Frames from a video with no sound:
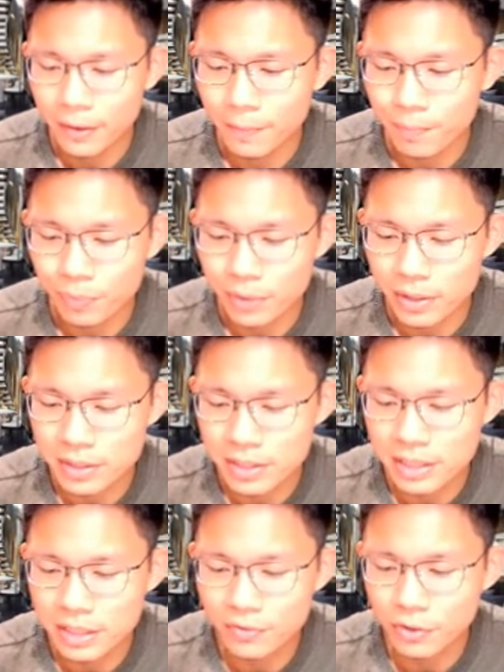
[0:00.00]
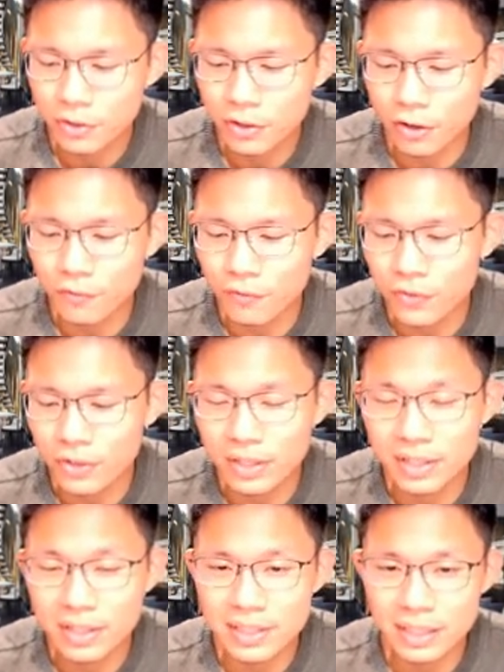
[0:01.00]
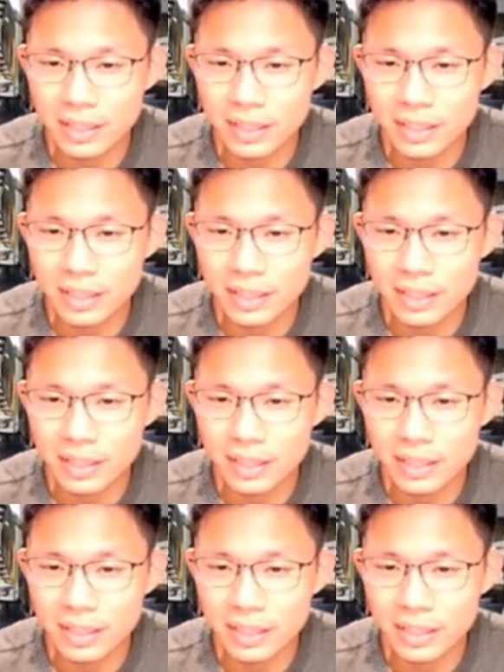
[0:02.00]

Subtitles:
does this give you confidence in